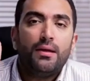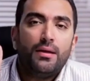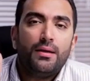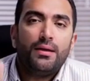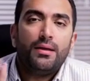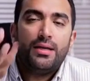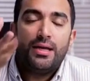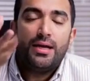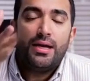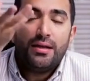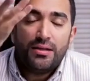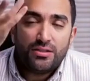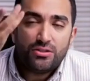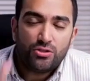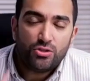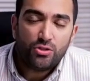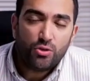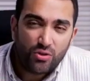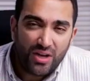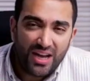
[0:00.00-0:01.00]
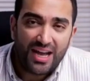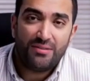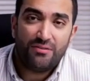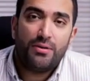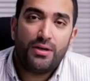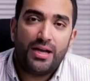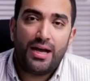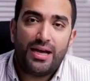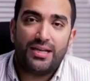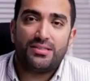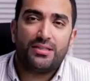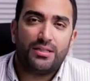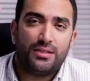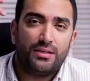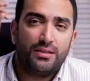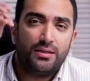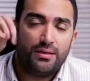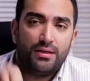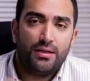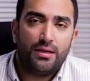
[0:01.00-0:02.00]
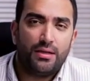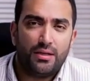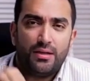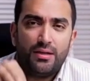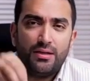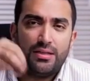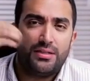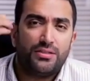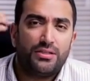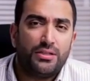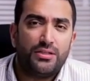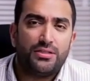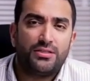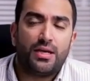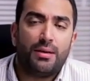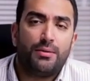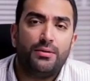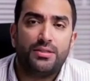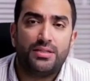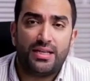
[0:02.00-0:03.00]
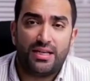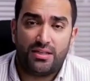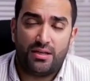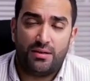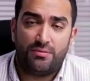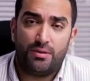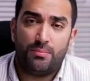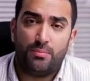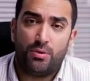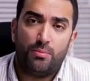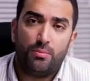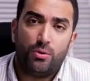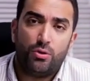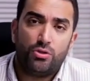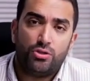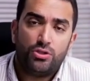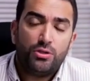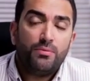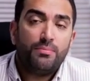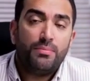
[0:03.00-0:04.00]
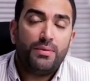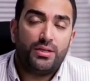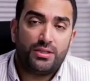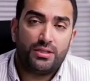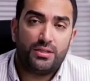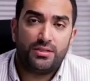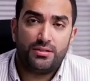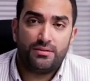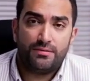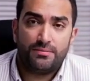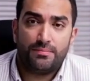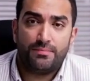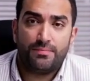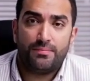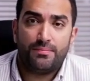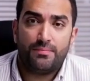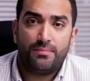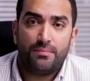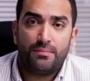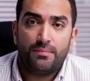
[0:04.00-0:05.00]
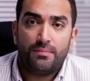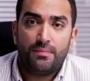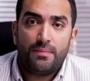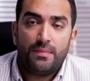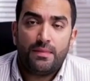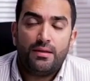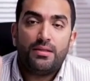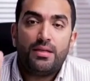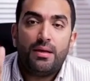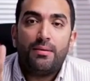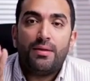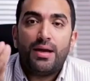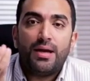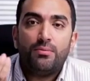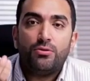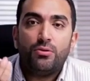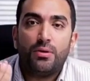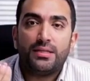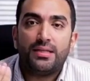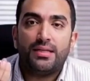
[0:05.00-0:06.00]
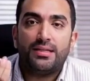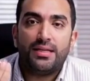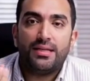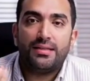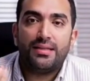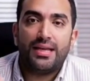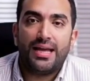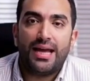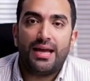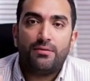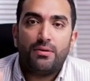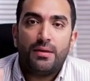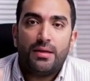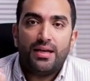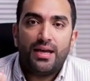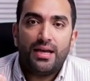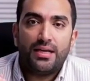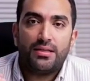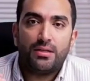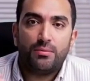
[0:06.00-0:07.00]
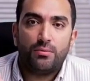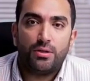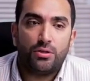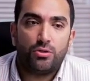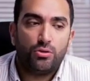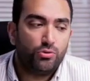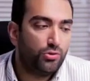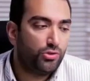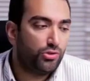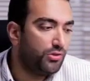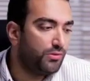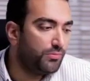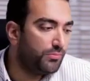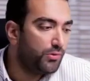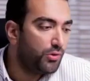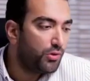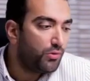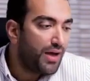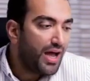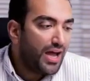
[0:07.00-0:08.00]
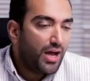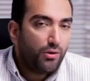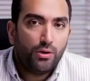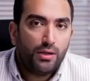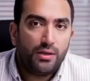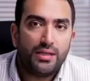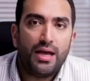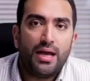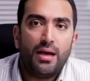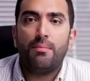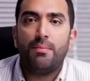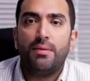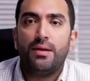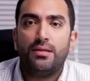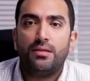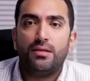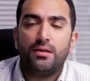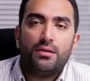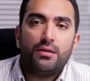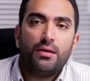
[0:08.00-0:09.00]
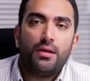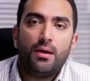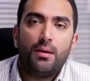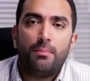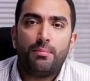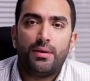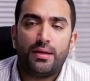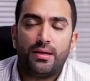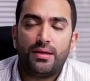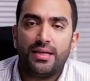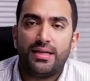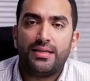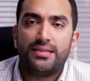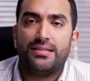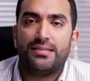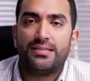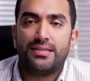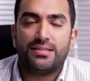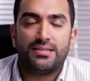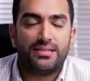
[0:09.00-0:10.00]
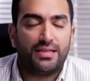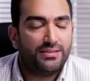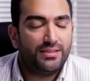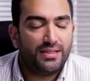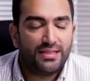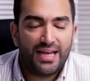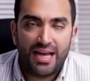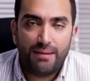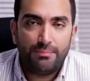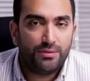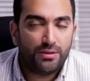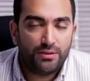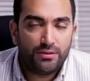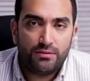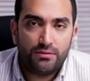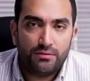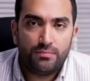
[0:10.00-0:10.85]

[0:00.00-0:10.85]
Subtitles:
Kids, your advertising is a subset of the promotion P. Sometimes we think that the advertising we do should move our entire business. But kids, this doesn't happen.